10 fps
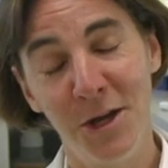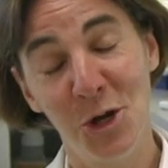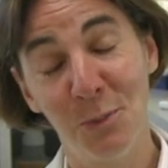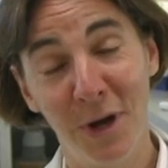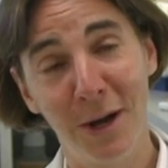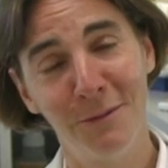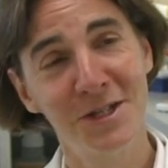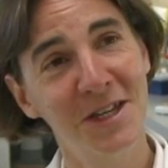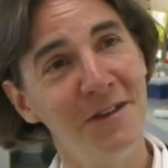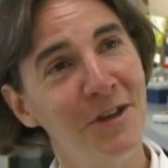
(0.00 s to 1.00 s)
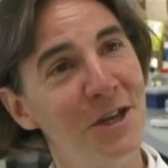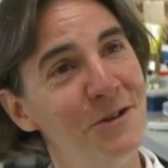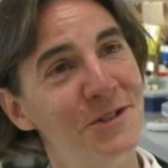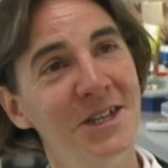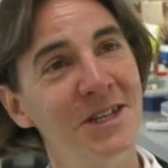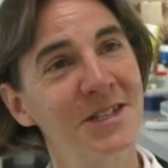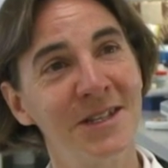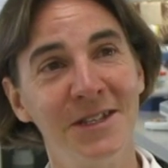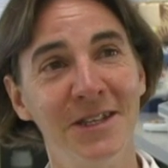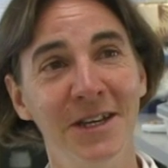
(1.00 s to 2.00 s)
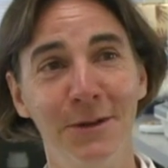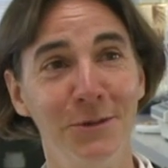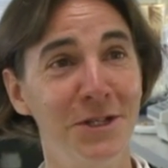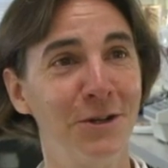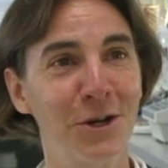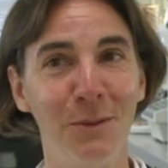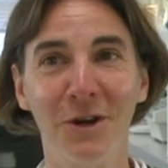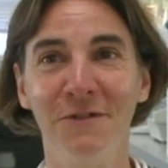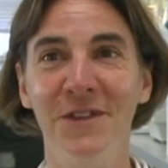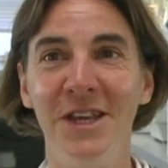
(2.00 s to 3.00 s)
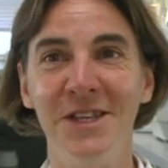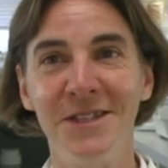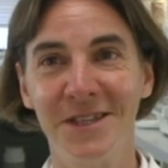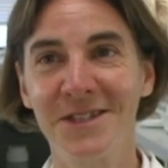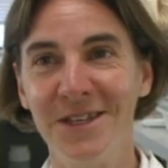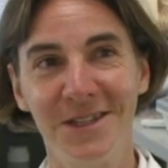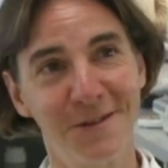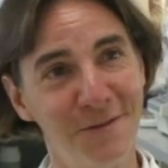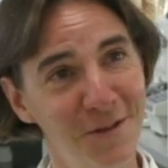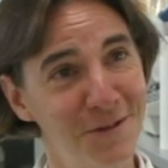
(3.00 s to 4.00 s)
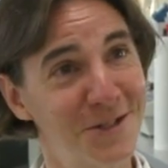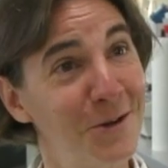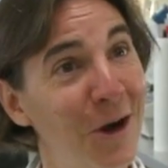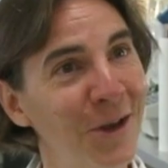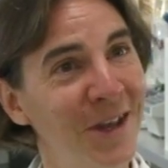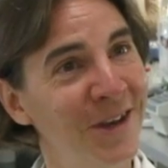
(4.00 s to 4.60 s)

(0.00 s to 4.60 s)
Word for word: your mom was giving you this, and then within a couple of days, that's it, the fever's gone.